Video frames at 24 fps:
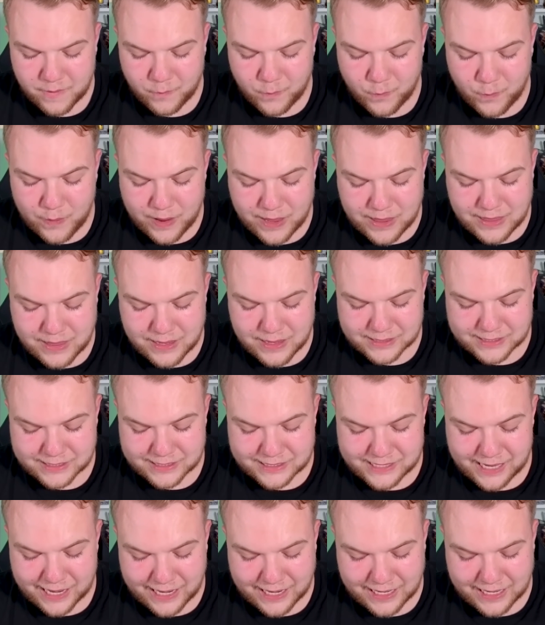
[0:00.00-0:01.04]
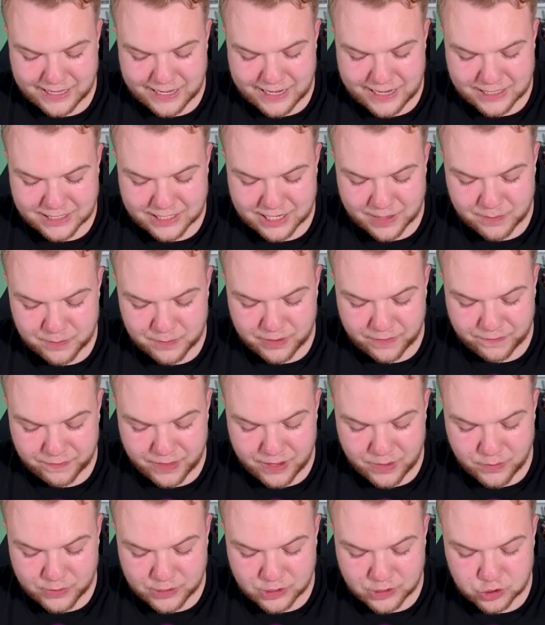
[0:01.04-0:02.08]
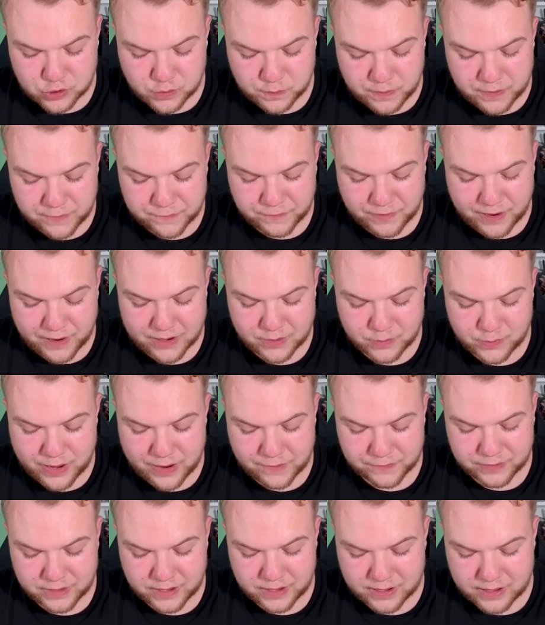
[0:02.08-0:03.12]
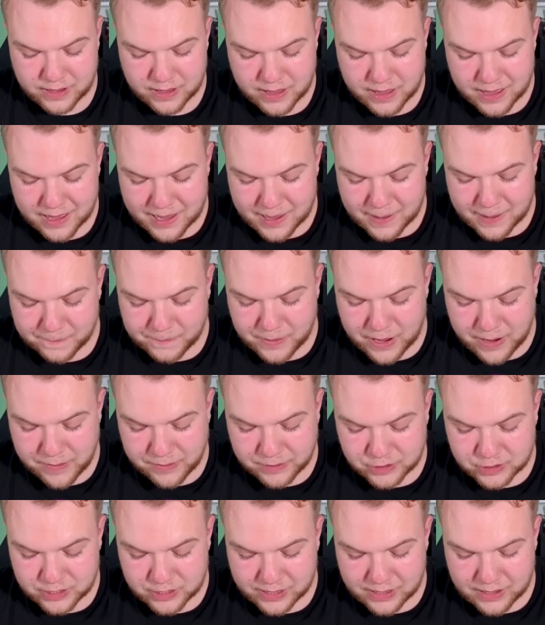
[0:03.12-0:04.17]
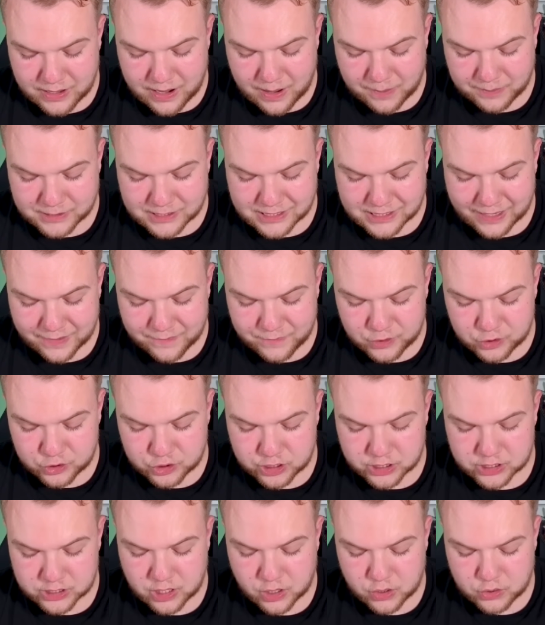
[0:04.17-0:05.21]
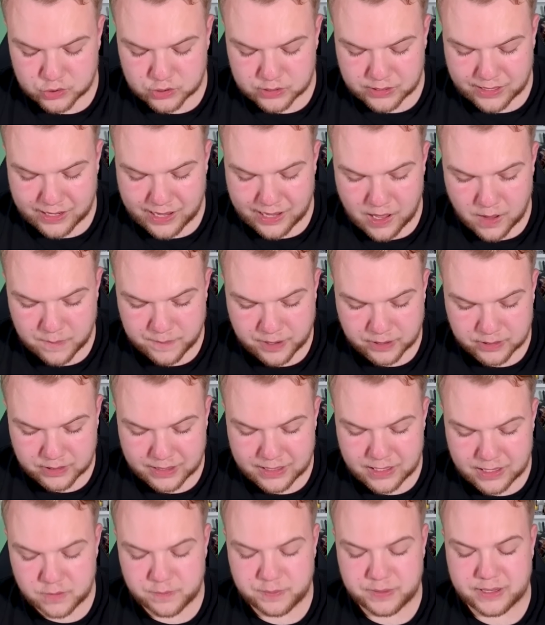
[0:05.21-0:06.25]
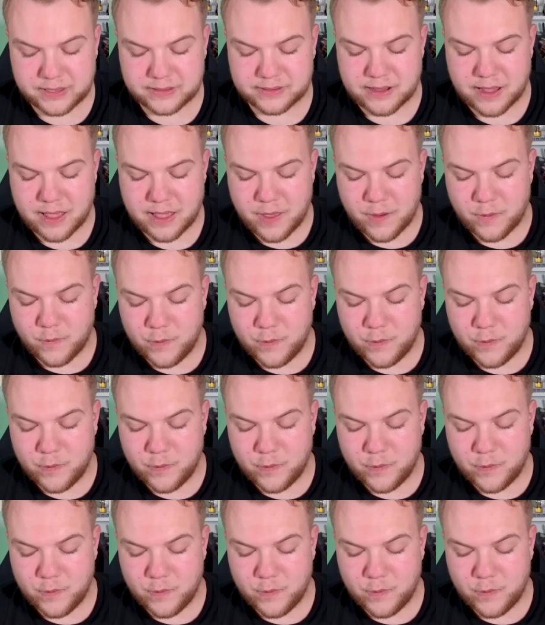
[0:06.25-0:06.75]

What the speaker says: with the second E-Giant, but I think we should be fine. We have the Baby Dragon. Lumberjack evolution is also gonna help out a little bit.